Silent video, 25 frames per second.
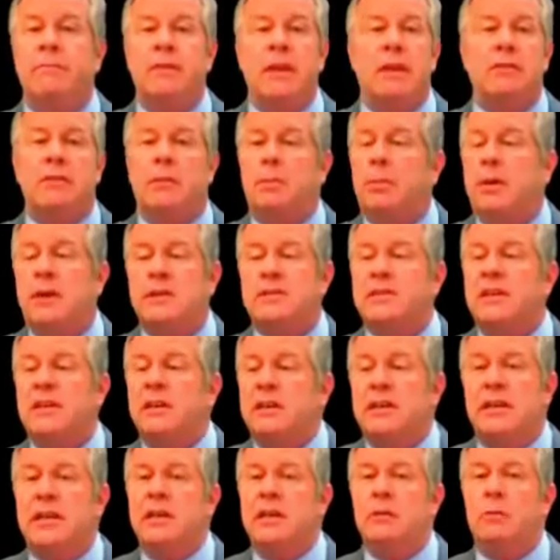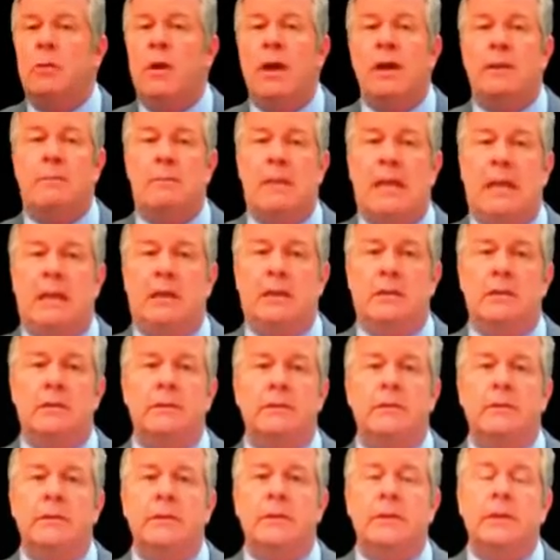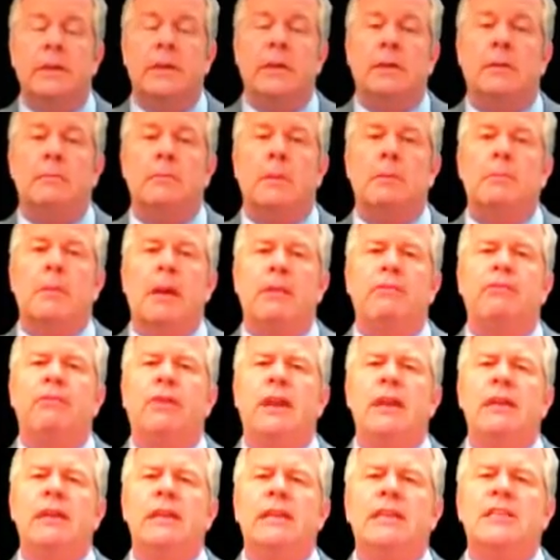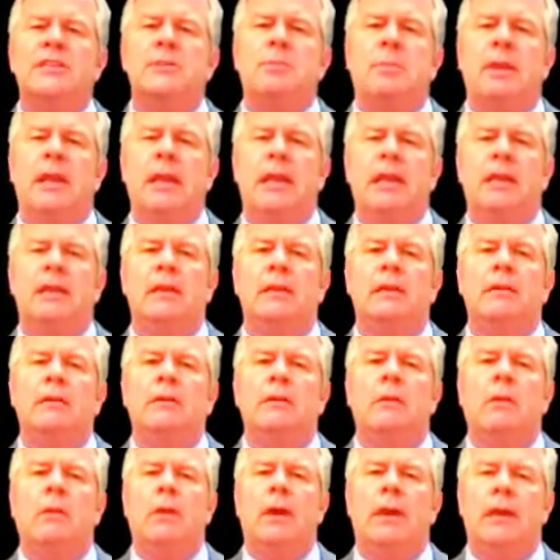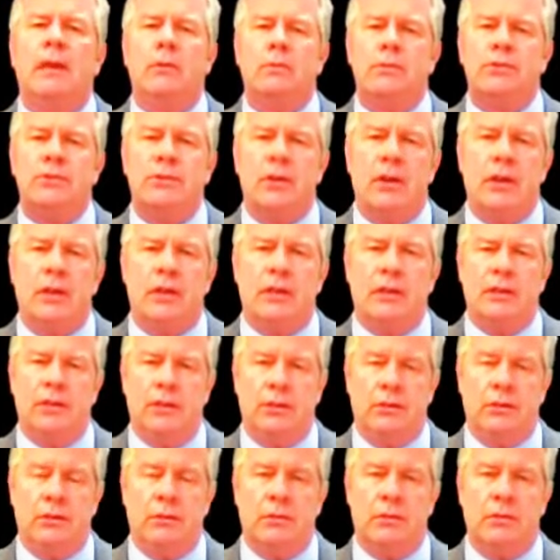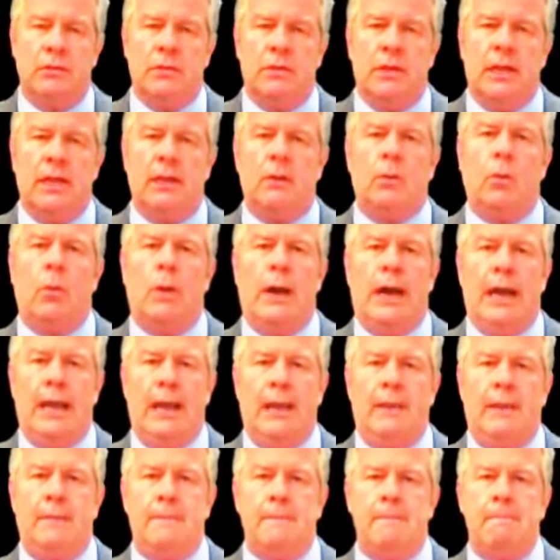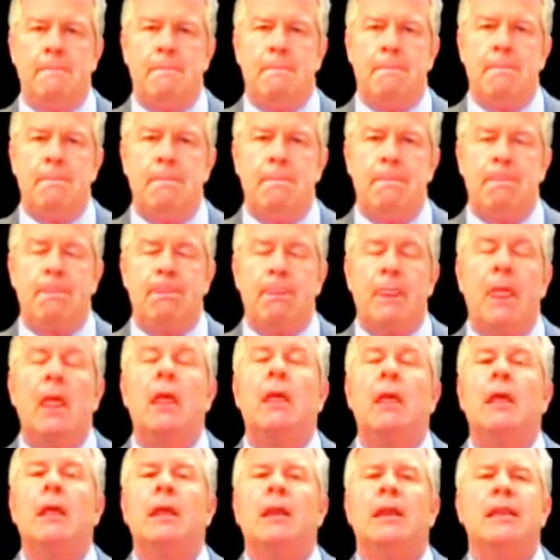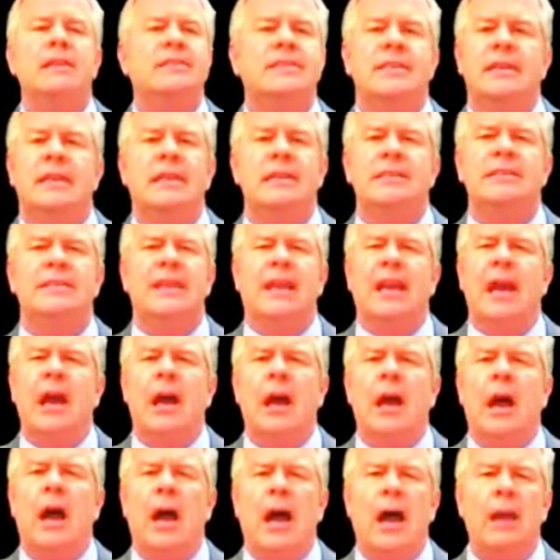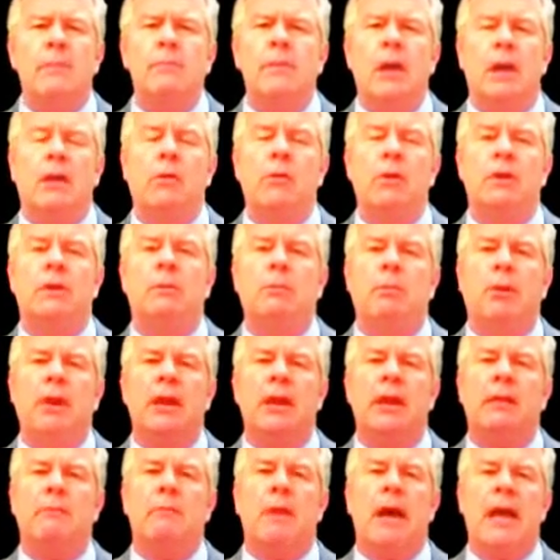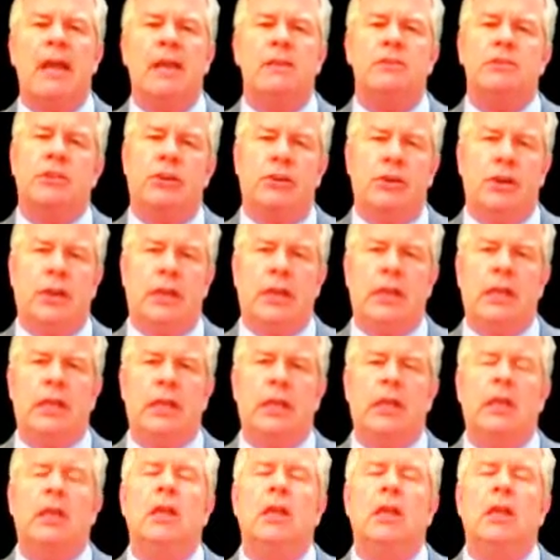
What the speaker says: The other president didn't want to meet, but my friend explained what he was trying to do and why. Listen, he said, I'm not going to bring my attorney.